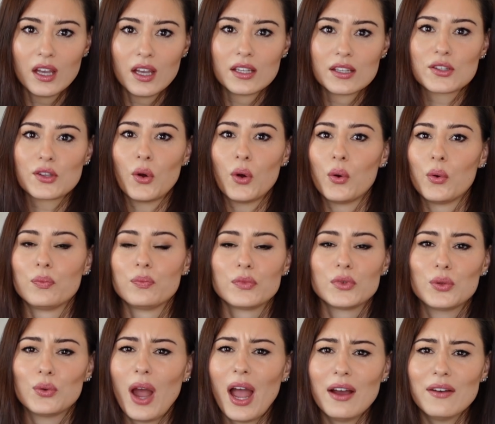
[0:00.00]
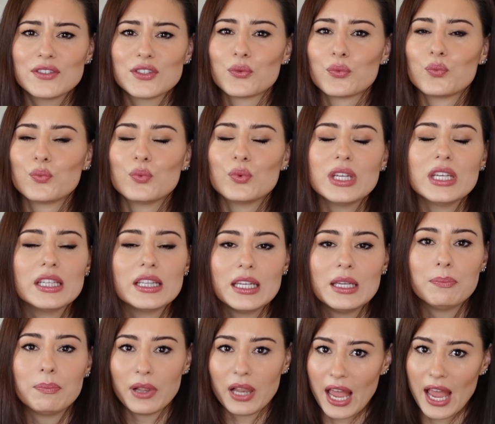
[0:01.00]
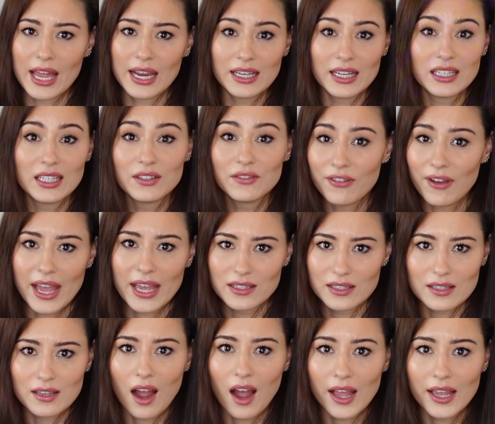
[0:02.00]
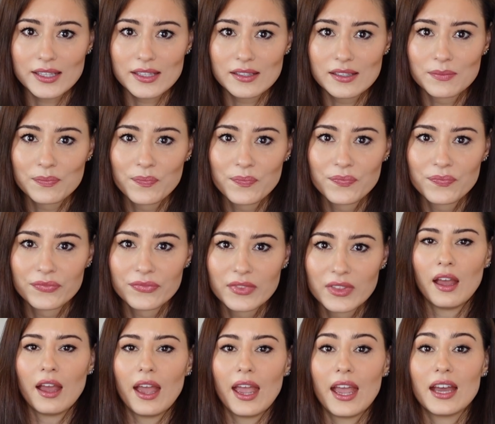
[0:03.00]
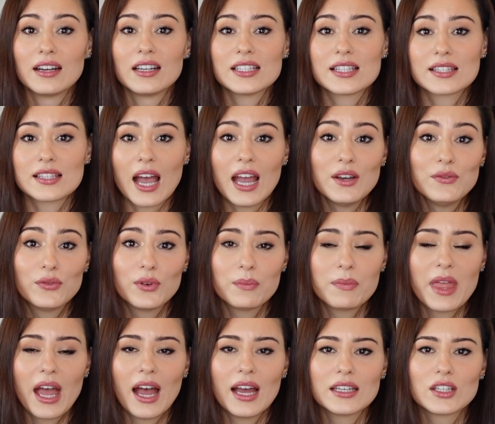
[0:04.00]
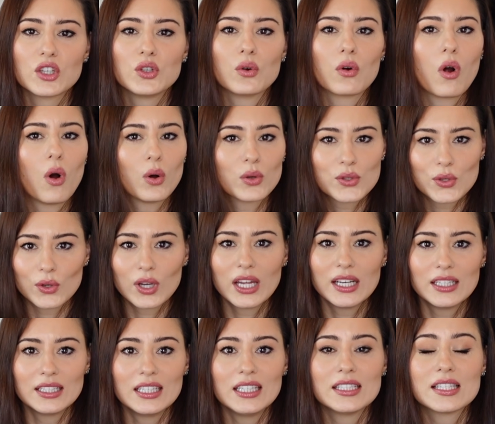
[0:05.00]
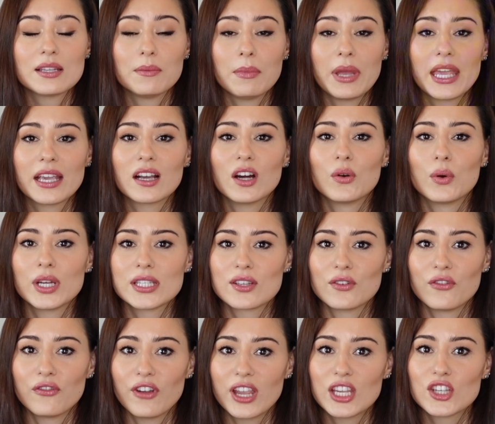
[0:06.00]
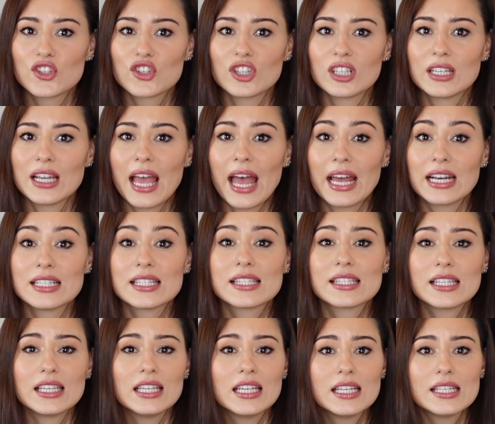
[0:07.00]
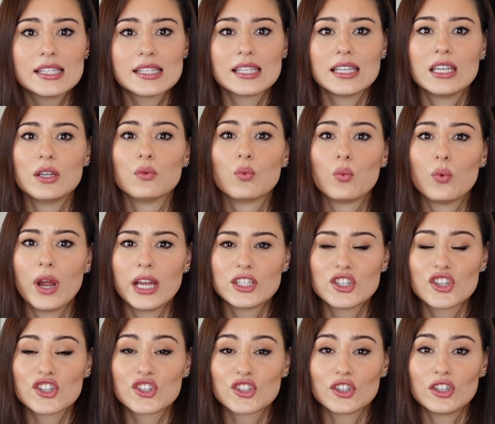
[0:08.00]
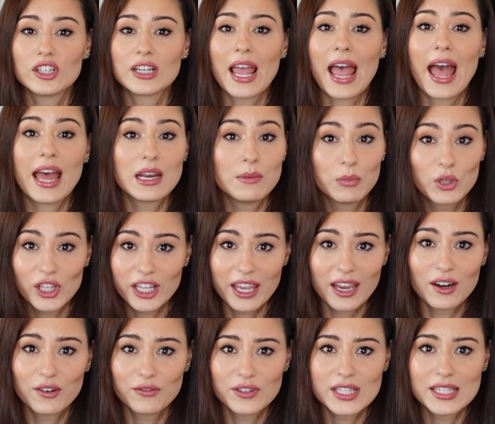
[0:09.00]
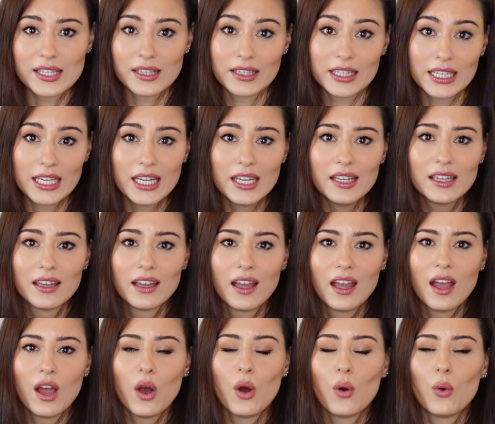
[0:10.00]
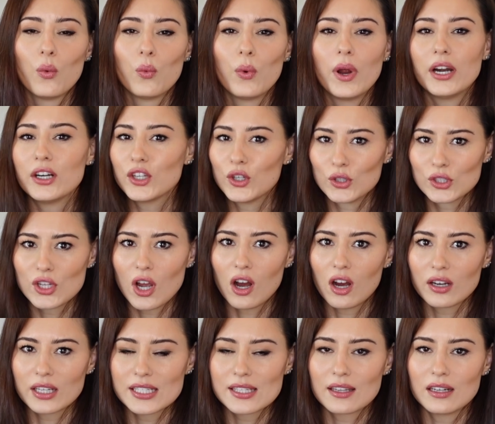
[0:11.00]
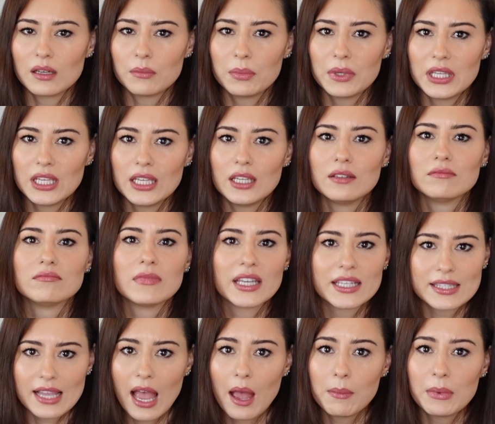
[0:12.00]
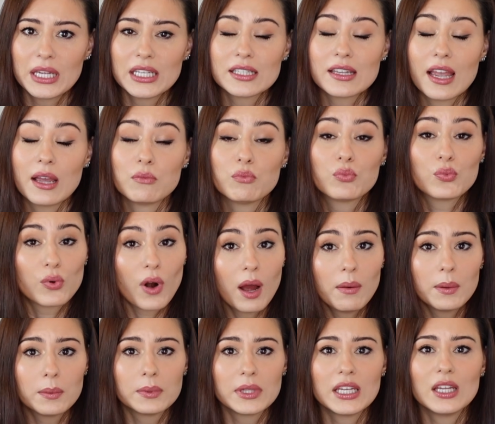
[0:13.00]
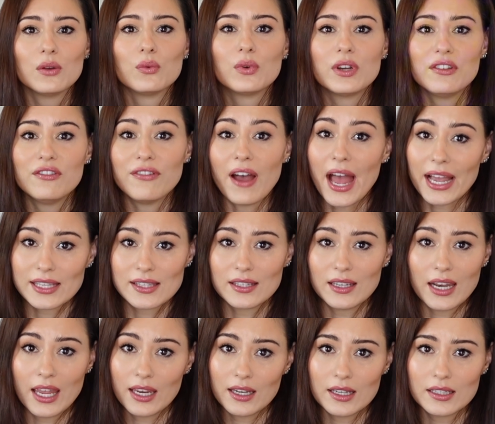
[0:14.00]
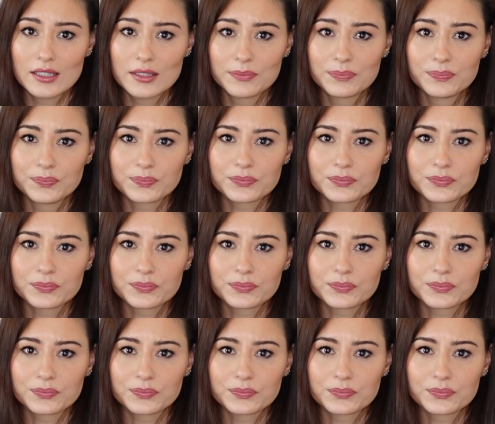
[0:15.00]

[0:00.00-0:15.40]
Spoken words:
So you have to really plan in advance, guys. And aside from that, you're also going to need to make a reservation at a CDC-registered animal care facility where your dog is going to be examined and probably revaccinated.